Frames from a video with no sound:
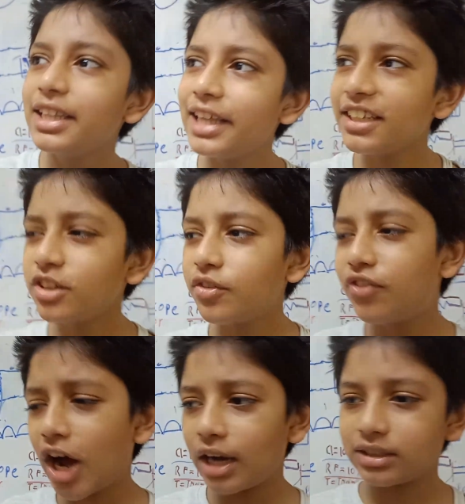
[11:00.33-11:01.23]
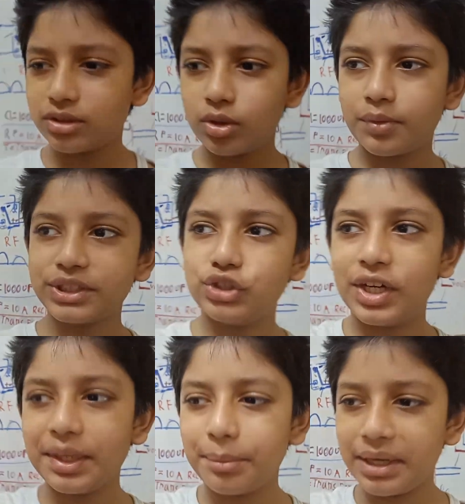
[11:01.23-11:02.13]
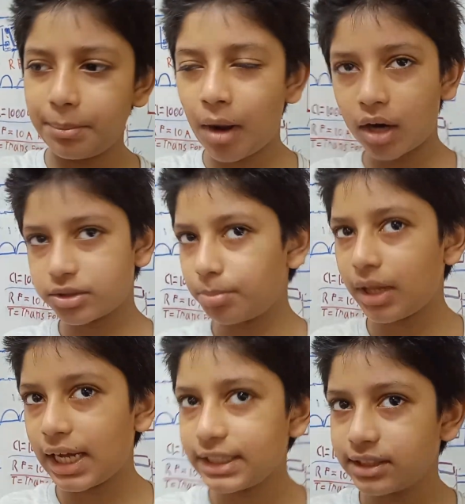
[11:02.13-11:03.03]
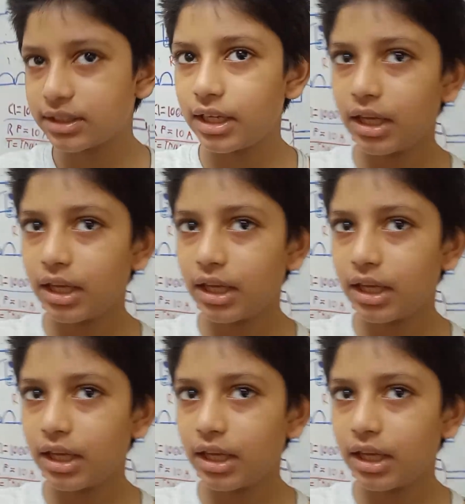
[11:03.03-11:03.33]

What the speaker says: They should first do with ready-made power supplies.